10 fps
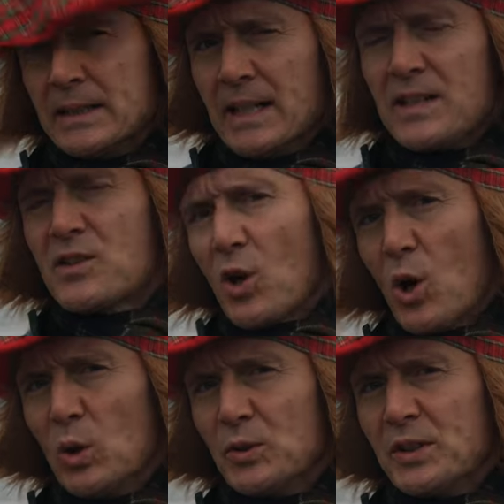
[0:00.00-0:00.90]
It's
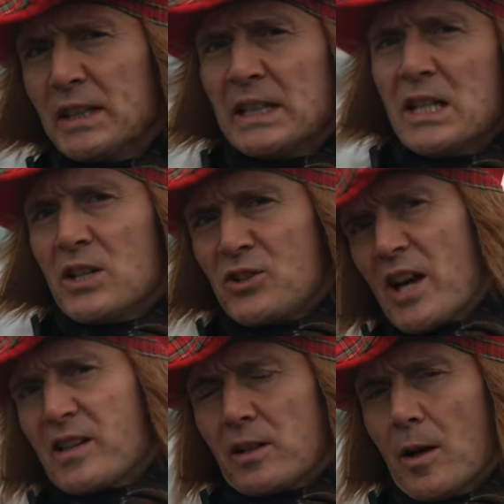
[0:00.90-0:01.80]
called
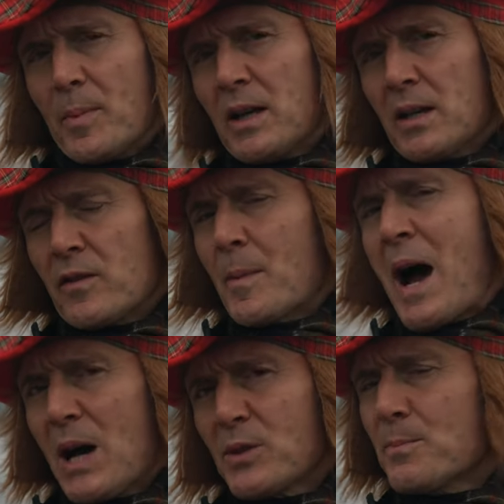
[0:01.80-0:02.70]
Jazz Club from
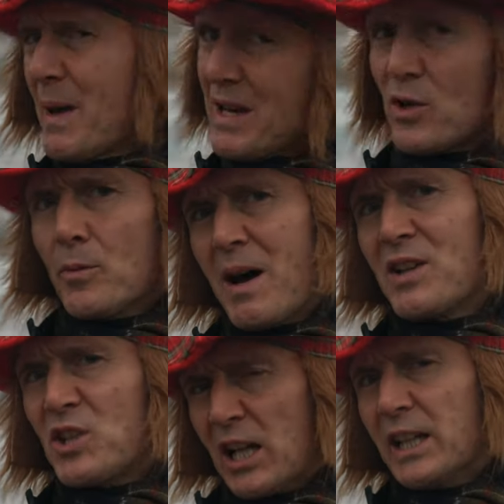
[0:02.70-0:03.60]
House Maison
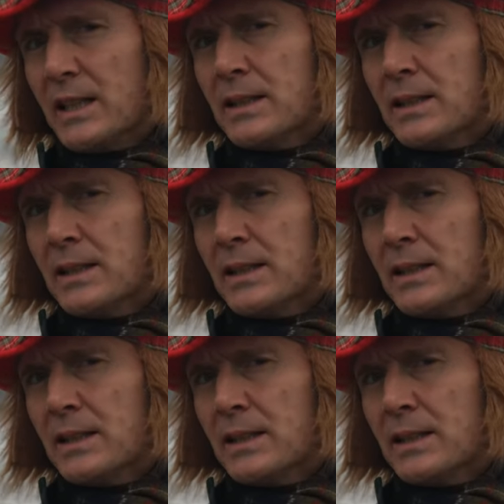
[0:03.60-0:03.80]
Margiela.